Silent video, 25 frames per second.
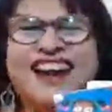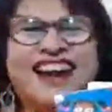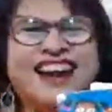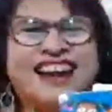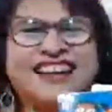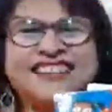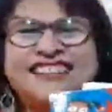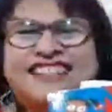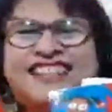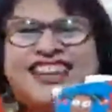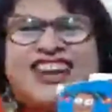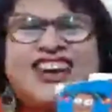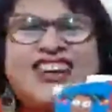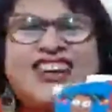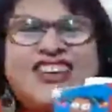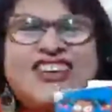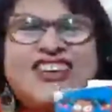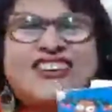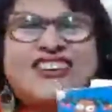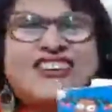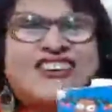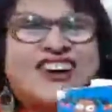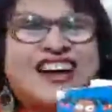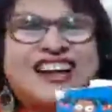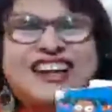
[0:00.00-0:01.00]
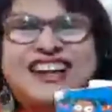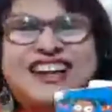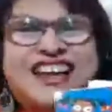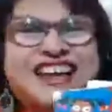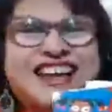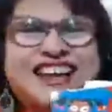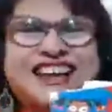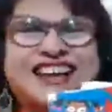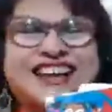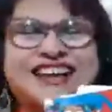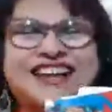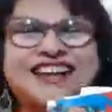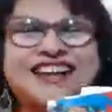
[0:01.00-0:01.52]
I tell you, I
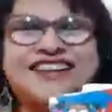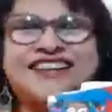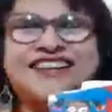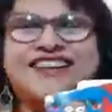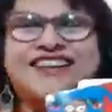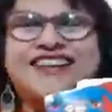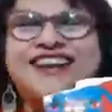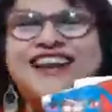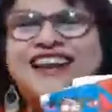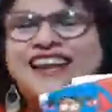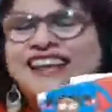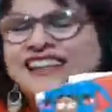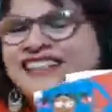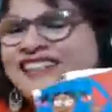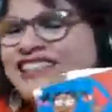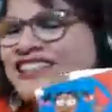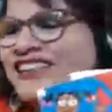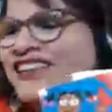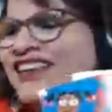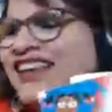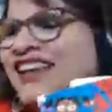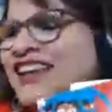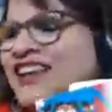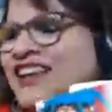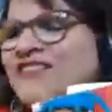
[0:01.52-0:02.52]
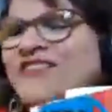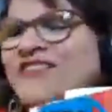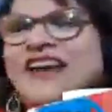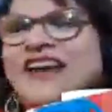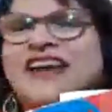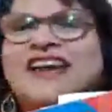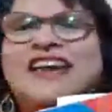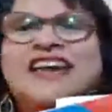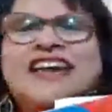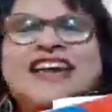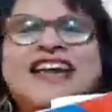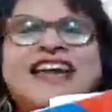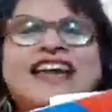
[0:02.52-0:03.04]
like color. So anyway,
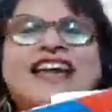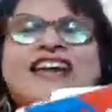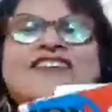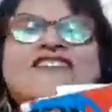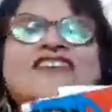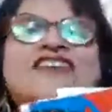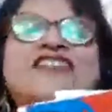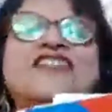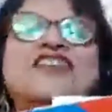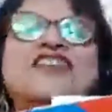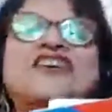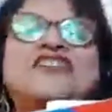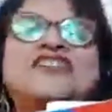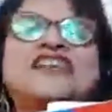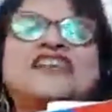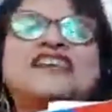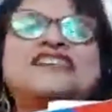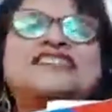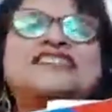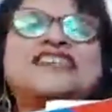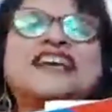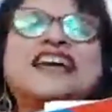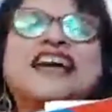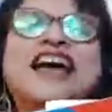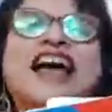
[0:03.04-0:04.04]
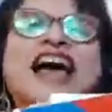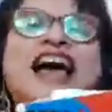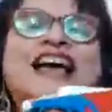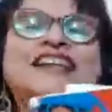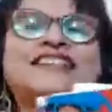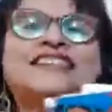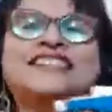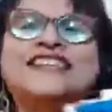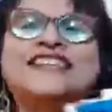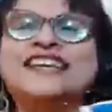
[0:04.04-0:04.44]
even though this, I